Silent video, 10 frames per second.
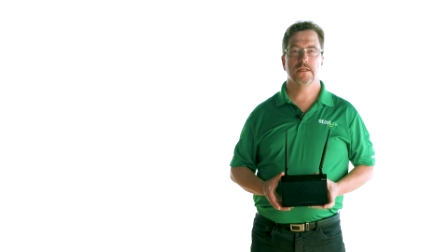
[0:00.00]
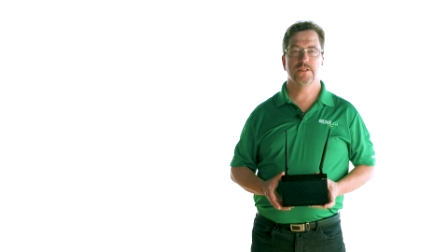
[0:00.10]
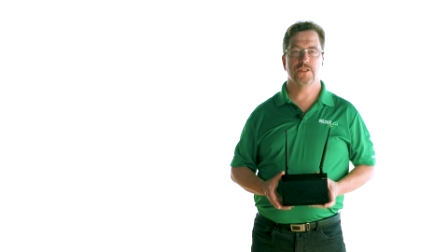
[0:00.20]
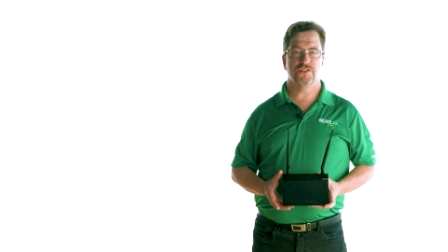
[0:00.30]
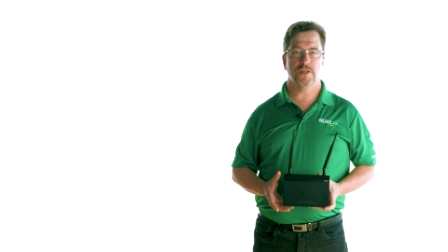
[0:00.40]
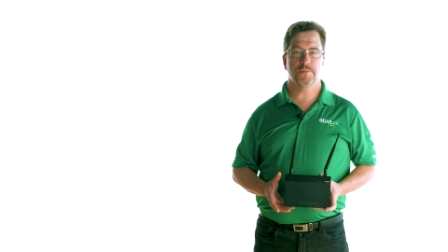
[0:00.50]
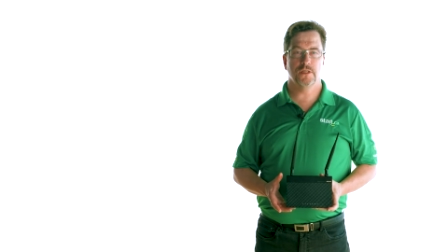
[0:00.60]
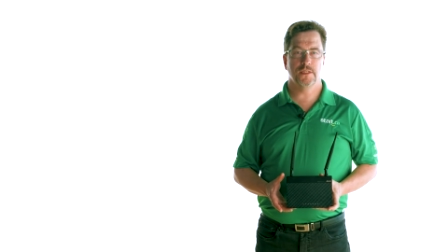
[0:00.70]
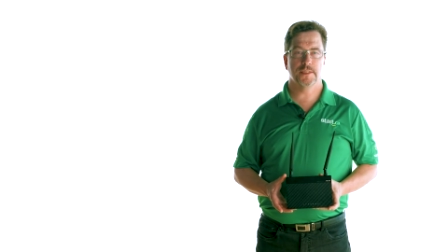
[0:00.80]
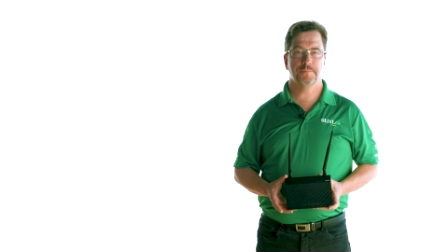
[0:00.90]
To sum it
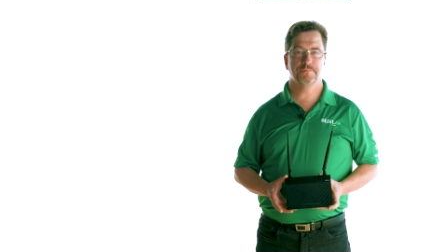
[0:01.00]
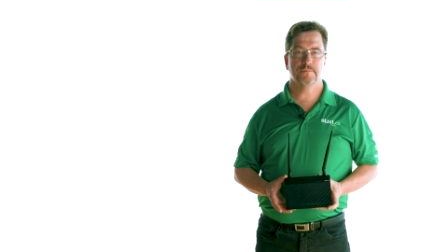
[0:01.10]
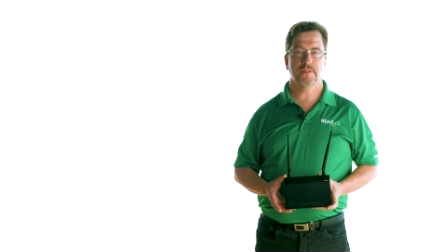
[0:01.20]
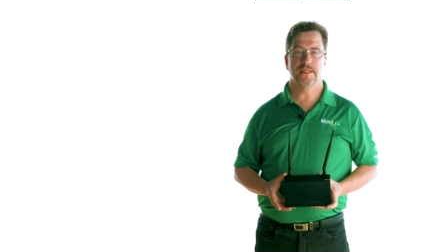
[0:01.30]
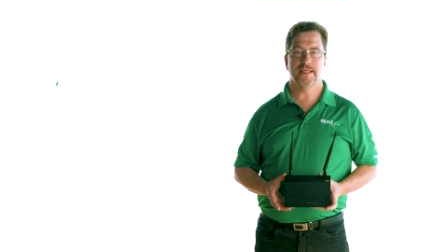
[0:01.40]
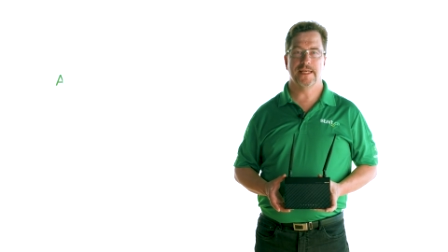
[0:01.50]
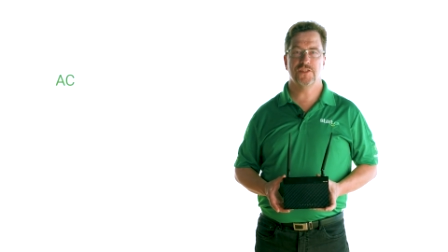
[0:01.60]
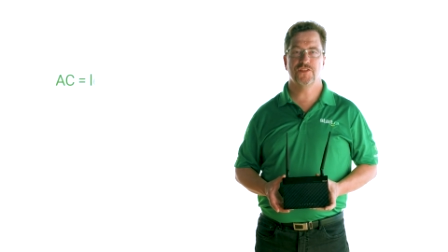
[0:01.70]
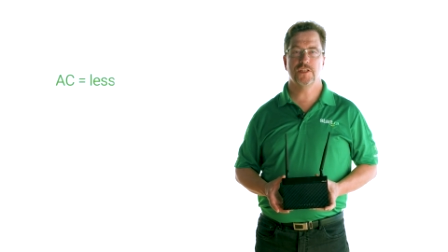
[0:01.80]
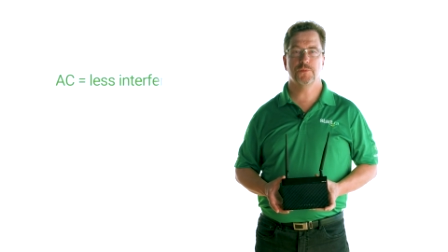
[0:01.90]
all up,
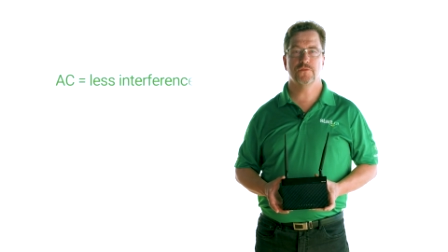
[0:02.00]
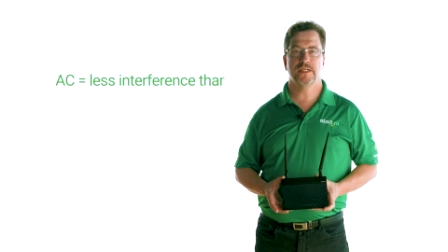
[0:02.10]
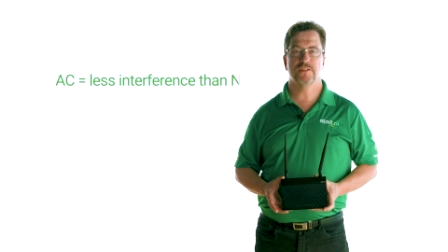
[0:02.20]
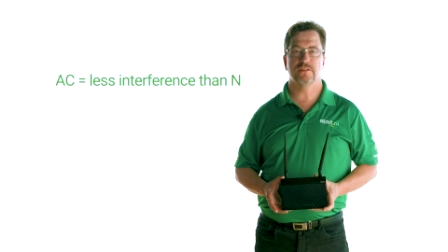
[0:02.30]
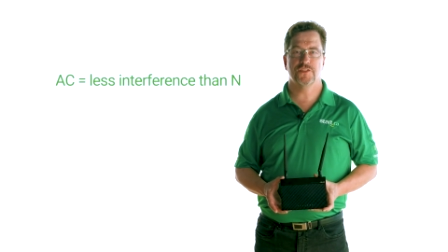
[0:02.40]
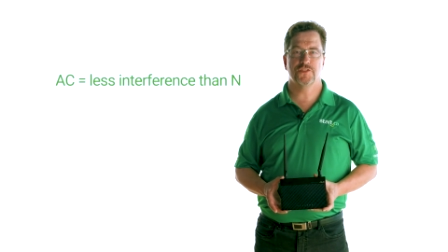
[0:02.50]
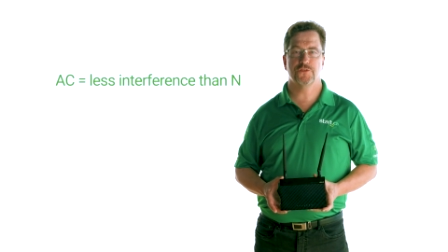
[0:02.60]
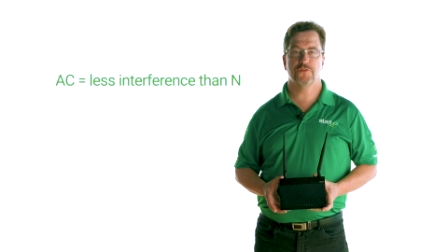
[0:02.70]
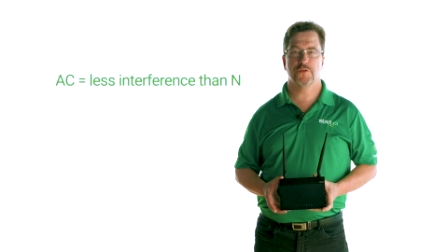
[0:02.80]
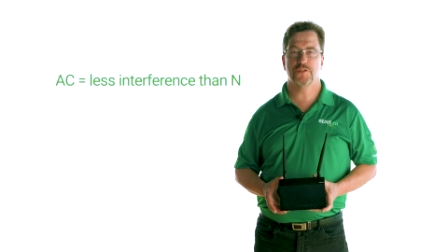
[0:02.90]
AC provides less
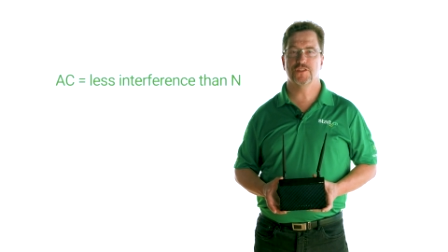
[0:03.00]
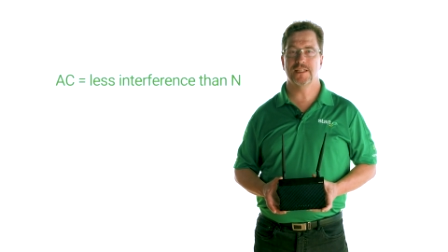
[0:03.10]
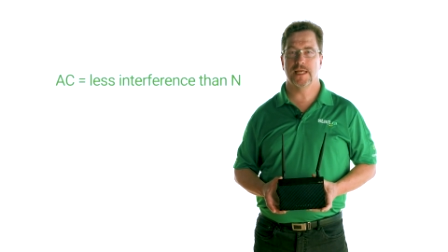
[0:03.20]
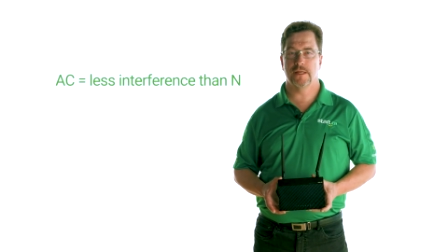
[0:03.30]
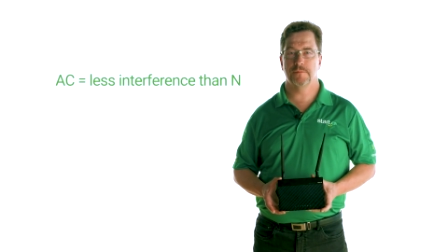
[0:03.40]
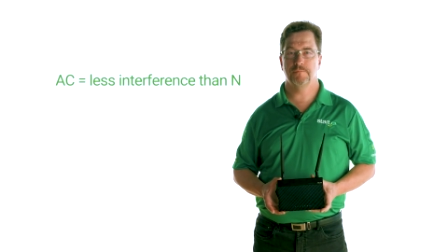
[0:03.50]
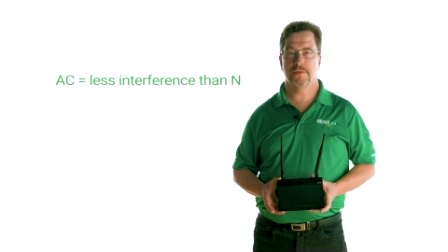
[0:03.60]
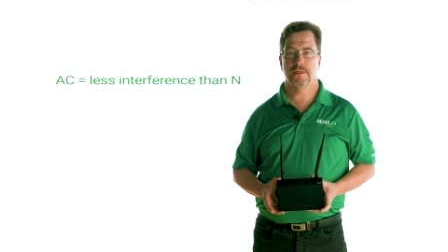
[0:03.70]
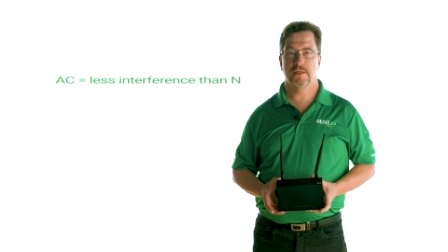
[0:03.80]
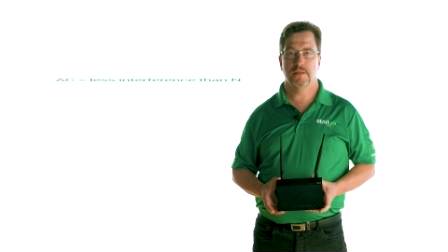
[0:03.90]
interference than N,
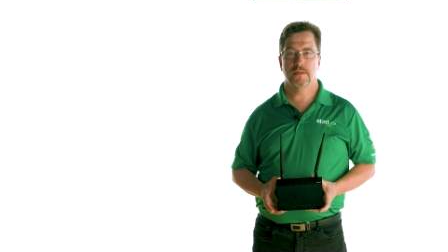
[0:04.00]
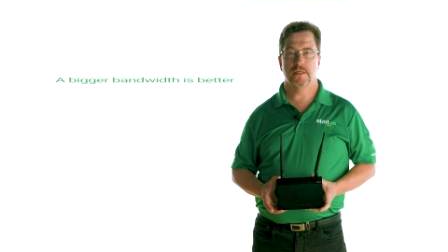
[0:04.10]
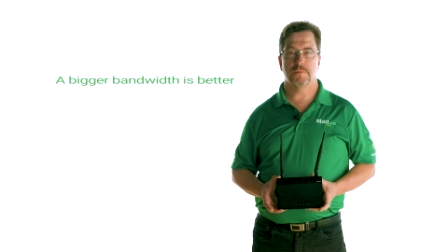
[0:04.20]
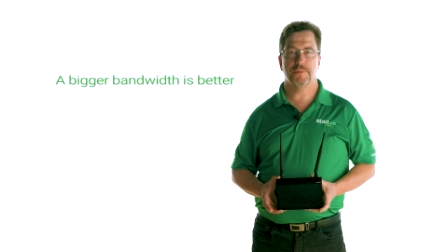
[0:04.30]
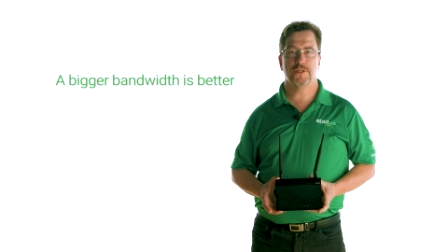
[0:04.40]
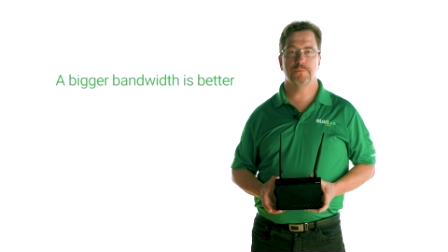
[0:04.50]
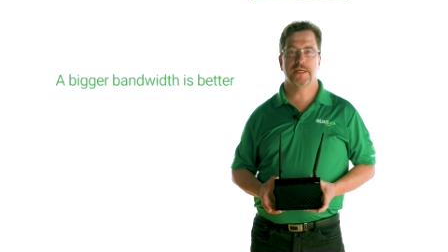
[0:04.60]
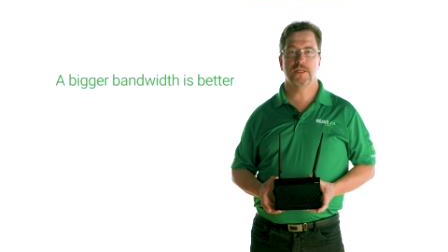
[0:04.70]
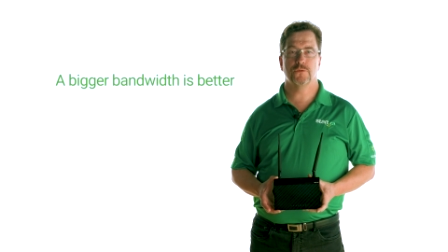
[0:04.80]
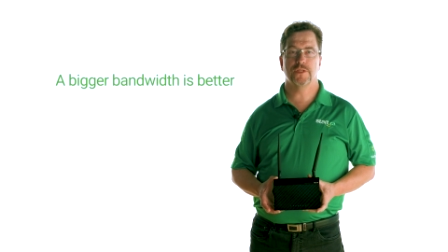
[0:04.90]
a bigger
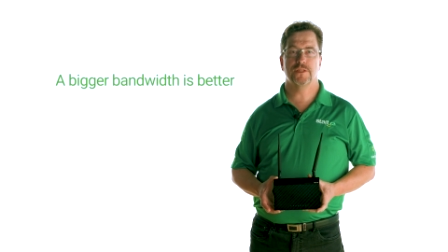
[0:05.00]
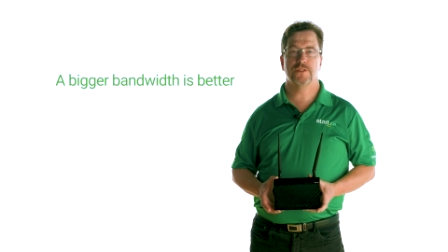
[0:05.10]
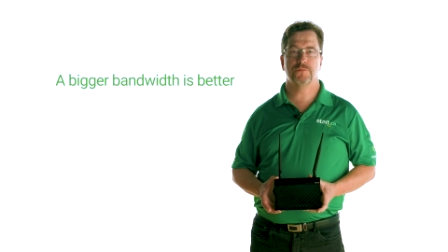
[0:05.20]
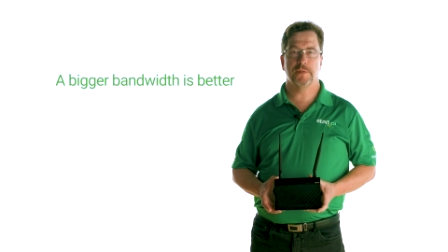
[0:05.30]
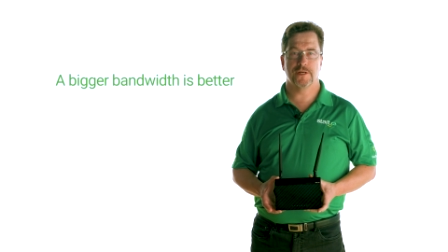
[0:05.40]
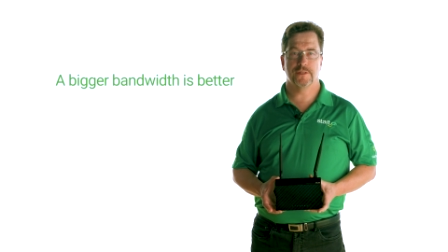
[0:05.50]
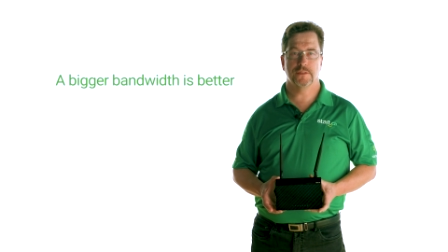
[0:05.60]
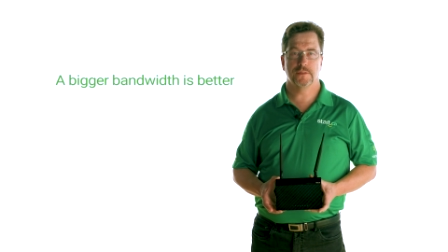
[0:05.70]
bandwidth is better,